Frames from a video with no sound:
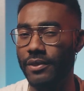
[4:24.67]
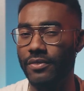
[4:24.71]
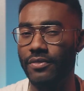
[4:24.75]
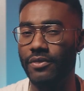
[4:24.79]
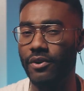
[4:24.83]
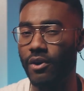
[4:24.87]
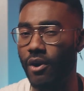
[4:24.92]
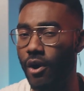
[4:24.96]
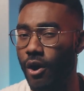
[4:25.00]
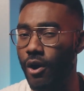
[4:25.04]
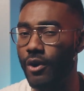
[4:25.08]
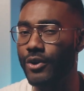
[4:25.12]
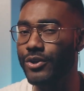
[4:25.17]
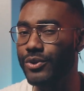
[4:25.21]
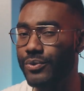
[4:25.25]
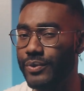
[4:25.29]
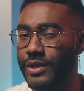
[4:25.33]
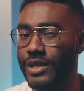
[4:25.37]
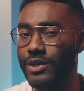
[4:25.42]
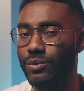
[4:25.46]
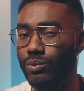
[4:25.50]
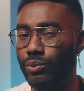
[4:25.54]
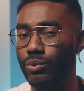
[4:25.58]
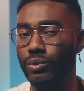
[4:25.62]
But there are
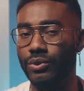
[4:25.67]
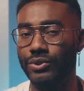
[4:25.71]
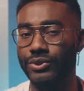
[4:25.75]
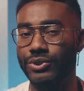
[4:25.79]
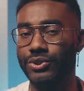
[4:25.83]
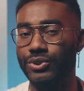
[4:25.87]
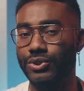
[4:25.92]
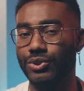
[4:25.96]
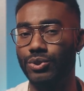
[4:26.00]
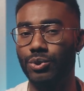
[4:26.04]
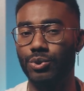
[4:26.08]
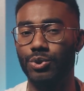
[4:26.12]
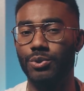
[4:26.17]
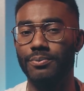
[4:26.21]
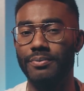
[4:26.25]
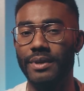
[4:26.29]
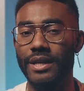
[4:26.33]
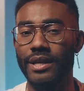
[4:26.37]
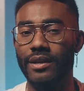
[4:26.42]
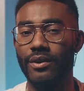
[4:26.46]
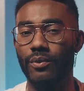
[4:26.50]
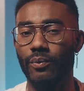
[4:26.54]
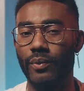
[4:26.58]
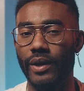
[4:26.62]
unique rules to social
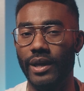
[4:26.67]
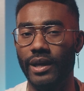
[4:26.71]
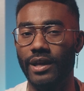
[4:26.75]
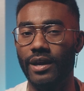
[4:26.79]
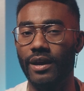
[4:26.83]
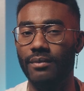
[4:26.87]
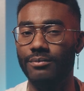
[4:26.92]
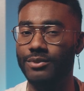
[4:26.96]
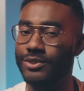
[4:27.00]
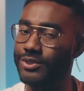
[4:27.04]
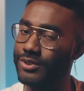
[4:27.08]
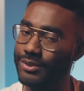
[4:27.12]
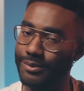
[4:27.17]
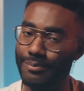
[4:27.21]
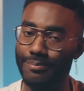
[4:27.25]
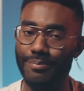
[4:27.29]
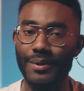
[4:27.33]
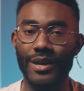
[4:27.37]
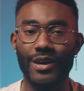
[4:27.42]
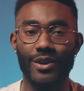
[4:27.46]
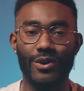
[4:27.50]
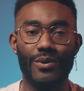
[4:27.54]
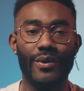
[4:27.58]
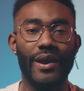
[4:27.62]
media when it comes to
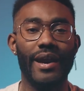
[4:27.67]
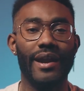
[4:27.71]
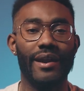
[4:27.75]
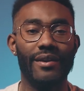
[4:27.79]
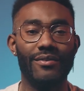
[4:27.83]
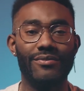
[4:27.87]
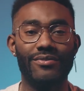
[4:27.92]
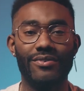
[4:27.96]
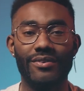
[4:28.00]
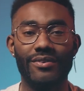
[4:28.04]
being creative.